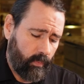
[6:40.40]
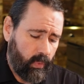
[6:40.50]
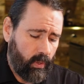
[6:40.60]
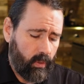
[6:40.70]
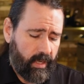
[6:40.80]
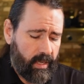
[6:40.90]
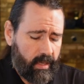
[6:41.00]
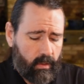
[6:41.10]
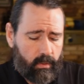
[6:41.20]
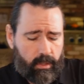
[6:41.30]
pull it
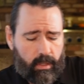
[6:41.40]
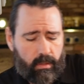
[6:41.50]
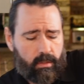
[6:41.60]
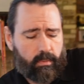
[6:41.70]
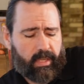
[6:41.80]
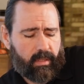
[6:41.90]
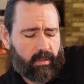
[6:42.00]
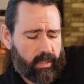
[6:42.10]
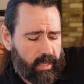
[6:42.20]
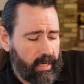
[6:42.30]
out so we can
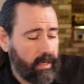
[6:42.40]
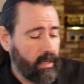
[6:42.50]
look at it